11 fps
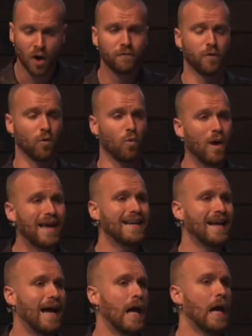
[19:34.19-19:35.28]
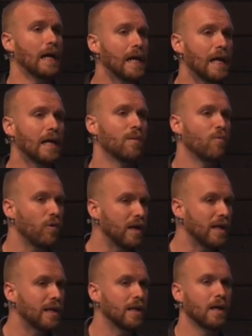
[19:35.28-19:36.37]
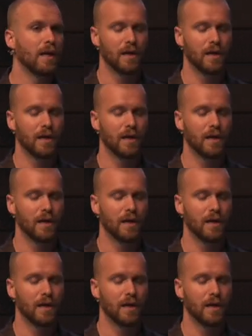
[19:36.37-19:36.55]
For when I am weak,